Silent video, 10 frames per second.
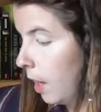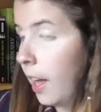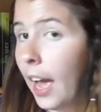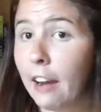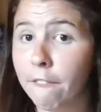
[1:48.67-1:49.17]

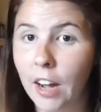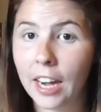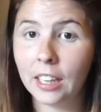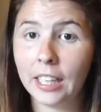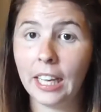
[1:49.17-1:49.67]
And
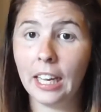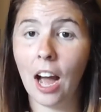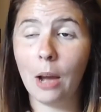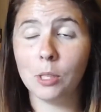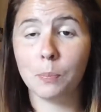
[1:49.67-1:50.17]
finally,
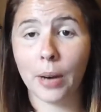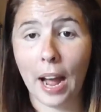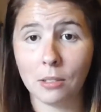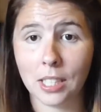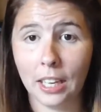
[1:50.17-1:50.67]
I was
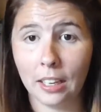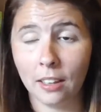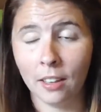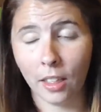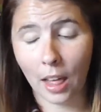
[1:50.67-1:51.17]

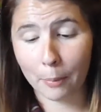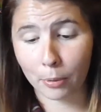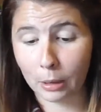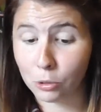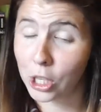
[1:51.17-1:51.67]
browsing the
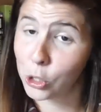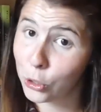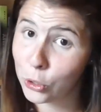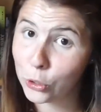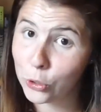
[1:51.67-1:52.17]
library, which I
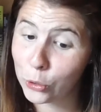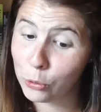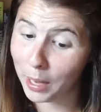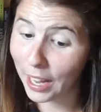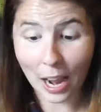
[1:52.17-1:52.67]
shouldn't
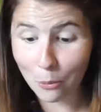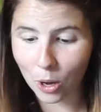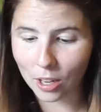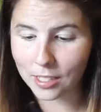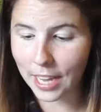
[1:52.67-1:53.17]
do, but I
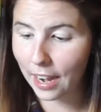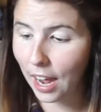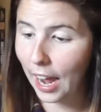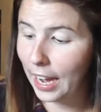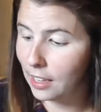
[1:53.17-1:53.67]
was, and
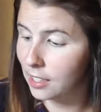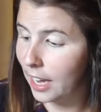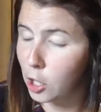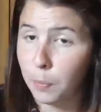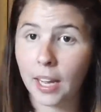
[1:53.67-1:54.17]
I
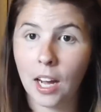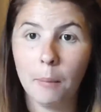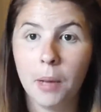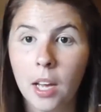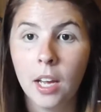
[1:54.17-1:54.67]
decided to pick
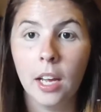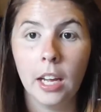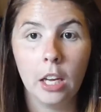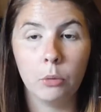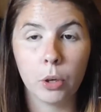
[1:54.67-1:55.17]
up
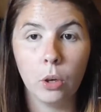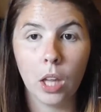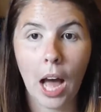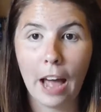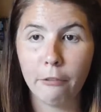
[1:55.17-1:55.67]
In Real
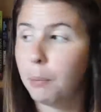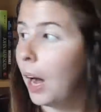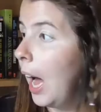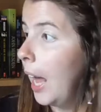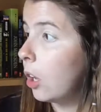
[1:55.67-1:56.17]
Life
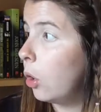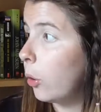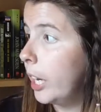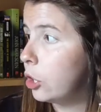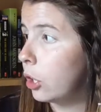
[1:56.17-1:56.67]
by
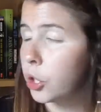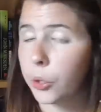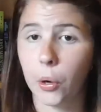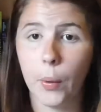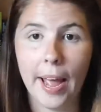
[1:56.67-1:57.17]
Cory
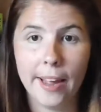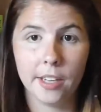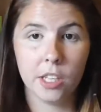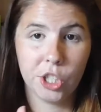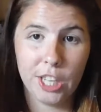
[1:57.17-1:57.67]
Doctorow
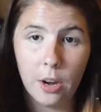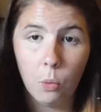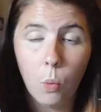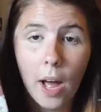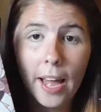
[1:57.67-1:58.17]
and
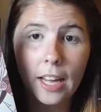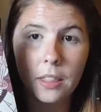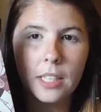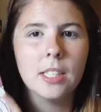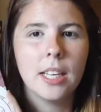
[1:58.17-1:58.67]
Jen
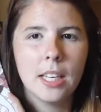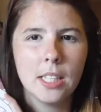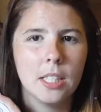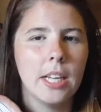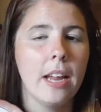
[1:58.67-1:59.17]
Wang. This is like a
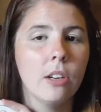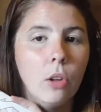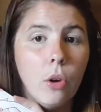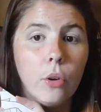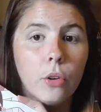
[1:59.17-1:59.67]

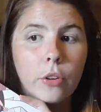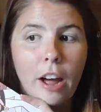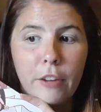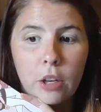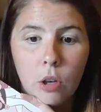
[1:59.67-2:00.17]
standalone
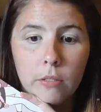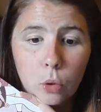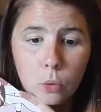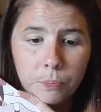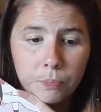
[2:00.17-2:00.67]
graphic
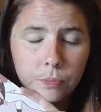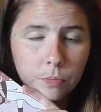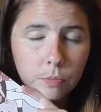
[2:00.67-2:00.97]
novel.